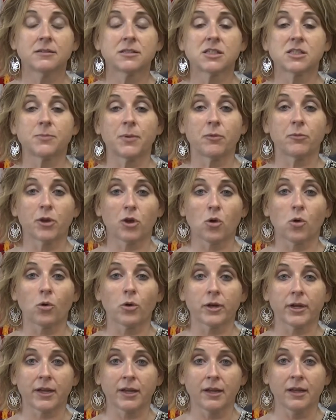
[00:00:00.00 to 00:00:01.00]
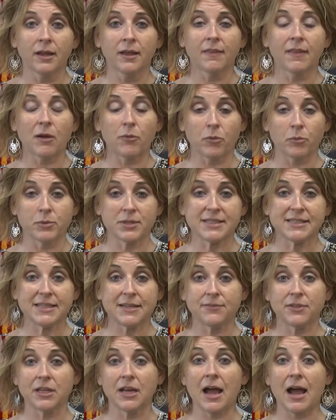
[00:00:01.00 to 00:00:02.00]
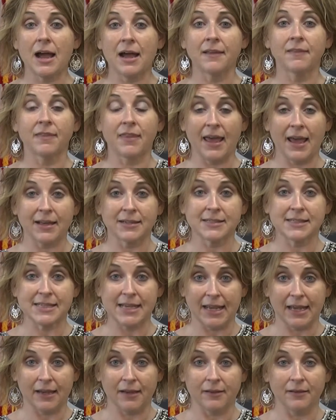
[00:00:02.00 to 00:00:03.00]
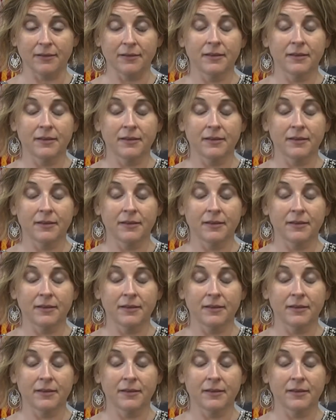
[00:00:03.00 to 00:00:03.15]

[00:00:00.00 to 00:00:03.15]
to be recorded that we received it on that day.